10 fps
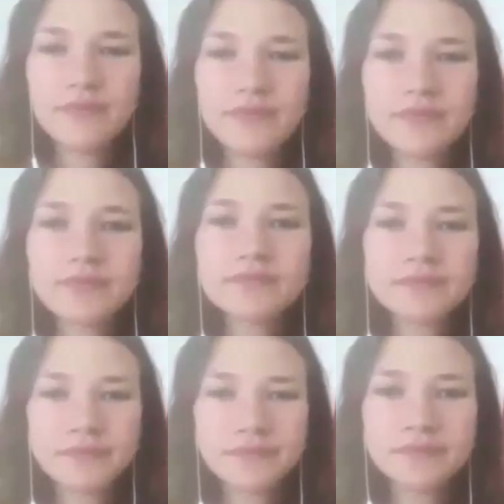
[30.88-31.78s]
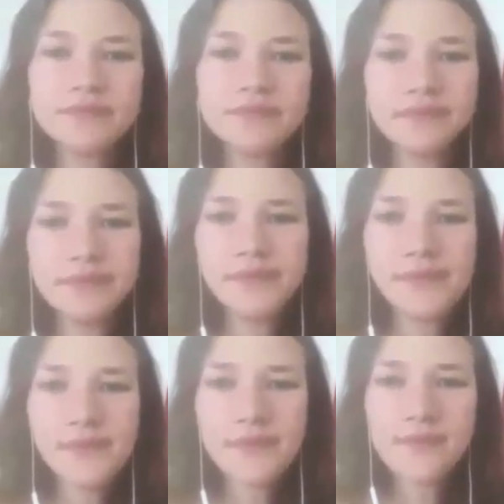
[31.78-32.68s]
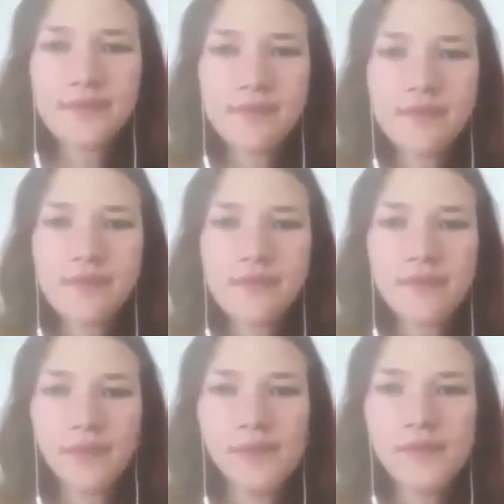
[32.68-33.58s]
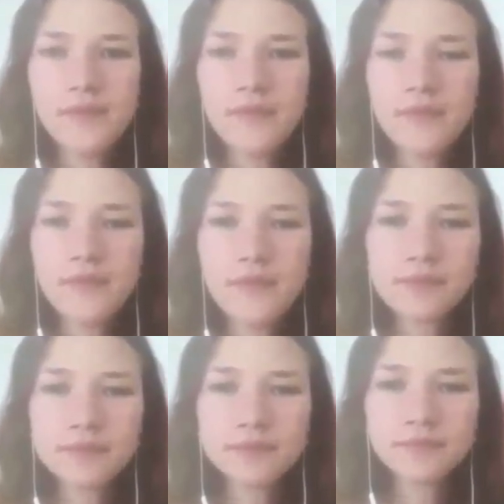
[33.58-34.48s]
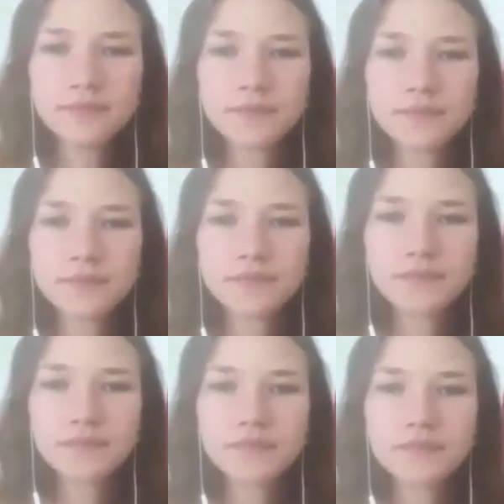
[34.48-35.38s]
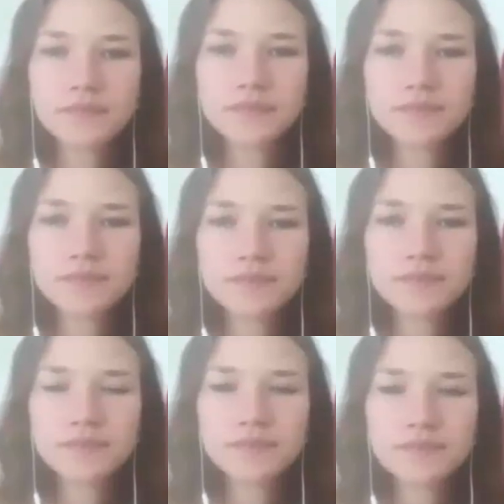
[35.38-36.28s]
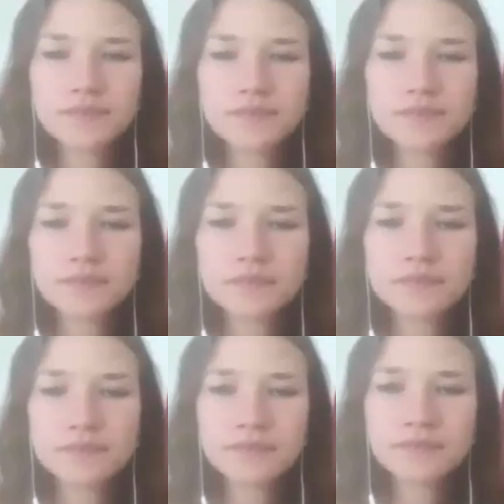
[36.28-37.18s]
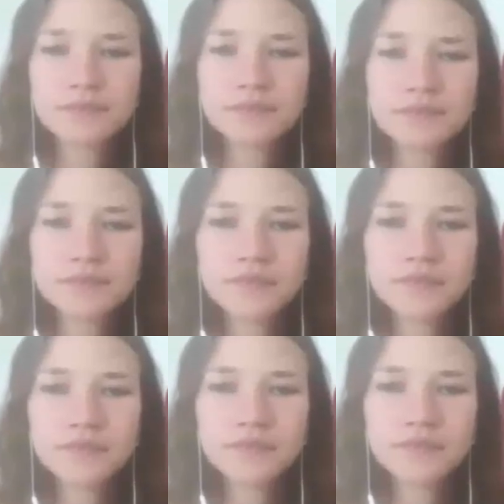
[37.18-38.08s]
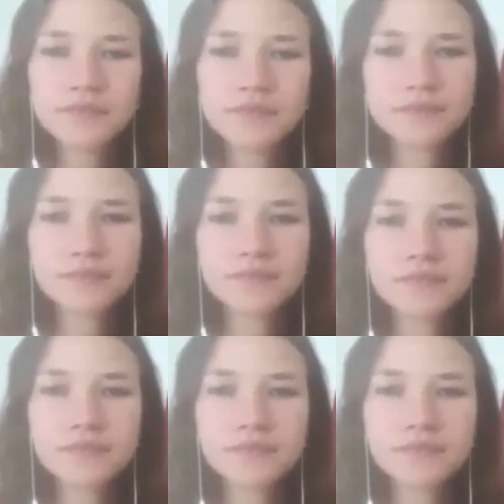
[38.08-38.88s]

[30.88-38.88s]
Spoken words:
(silent)